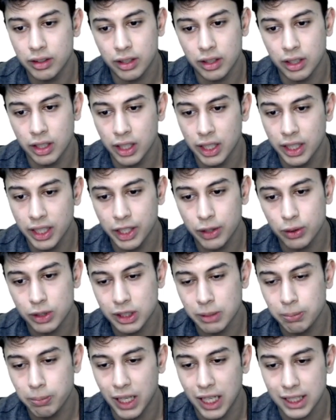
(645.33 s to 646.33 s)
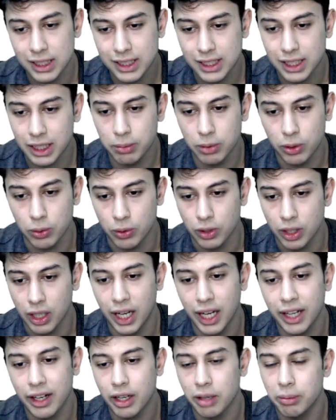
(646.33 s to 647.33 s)
earlier it was a plastic balloon,
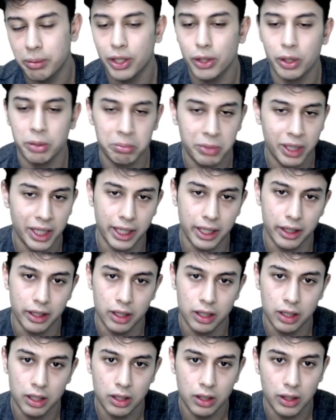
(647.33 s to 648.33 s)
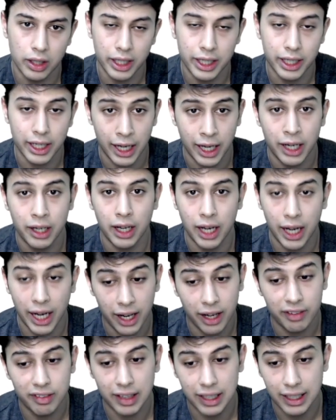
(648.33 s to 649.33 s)
I rub it on my head, alright, I
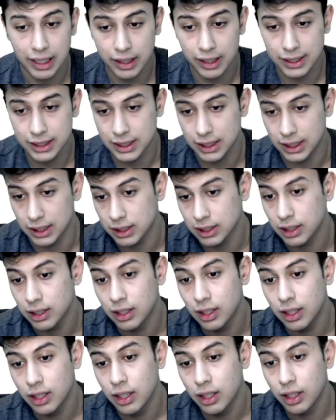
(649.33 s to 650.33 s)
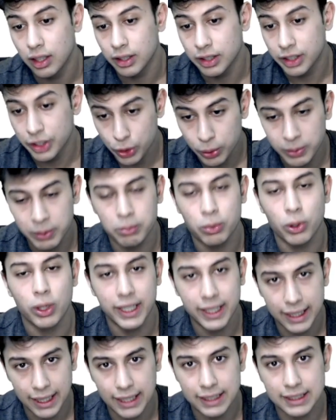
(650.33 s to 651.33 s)
have electric charge. The human
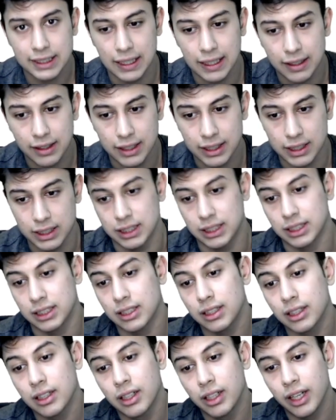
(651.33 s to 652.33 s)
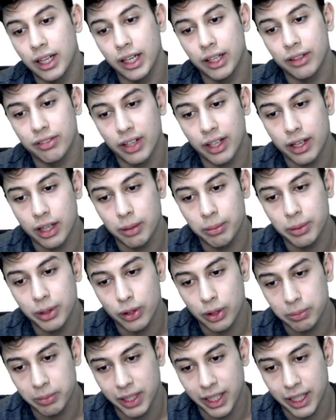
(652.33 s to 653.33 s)
body has electric charge. If I rub it
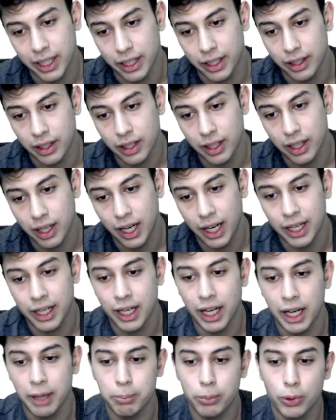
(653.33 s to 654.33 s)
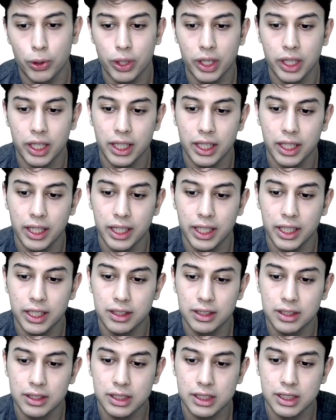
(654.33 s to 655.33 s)
on my head and I put it
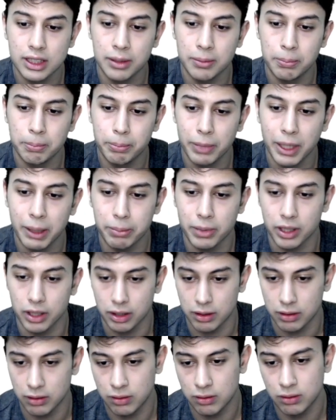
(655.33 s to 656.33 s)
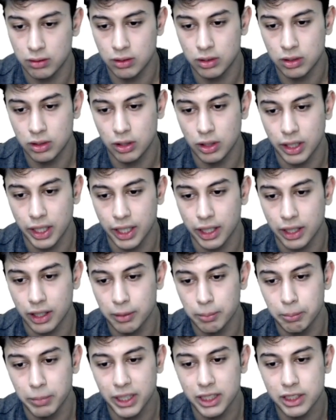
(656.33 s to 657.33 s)
near some paper, alright,
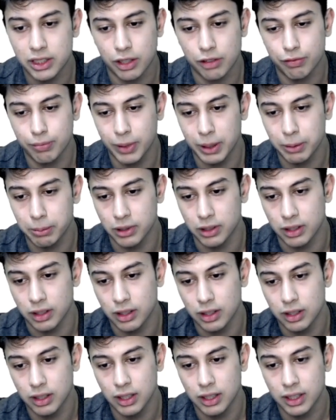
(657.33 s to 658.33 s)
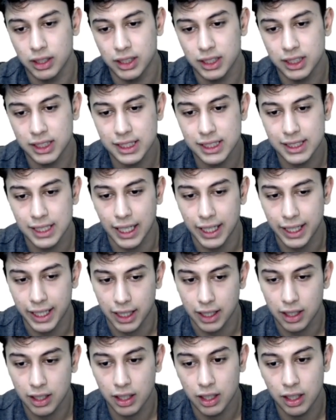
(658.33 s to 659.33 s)
bits of paper, this is
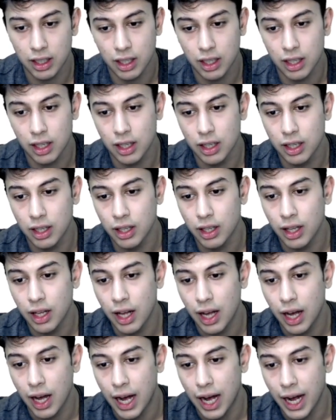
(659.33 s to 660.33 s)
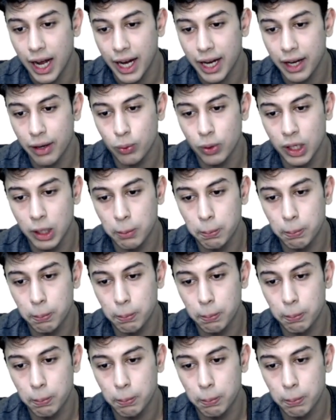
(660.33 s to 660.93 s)
static. I will